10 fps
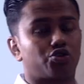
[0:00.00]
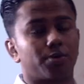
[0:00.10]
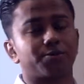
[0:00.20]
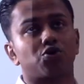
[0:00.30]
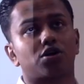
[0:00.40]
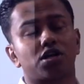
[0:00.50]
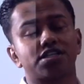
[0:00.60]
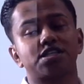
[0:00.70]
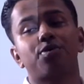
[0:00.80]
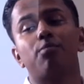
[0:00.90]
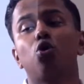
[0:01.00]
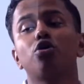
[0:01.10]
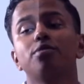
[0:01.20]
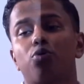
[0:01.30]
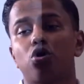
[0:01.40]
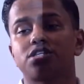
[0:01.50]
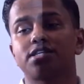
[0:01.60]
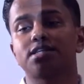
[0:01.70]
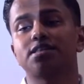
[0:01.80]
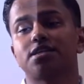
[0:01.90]
cryptocurrency, but more
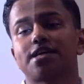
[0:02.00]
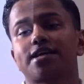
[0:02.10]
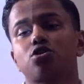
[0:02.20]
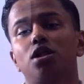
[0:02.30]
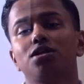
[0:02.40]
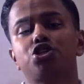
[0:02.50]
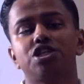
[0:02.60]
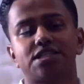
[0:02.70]
importantly, the technology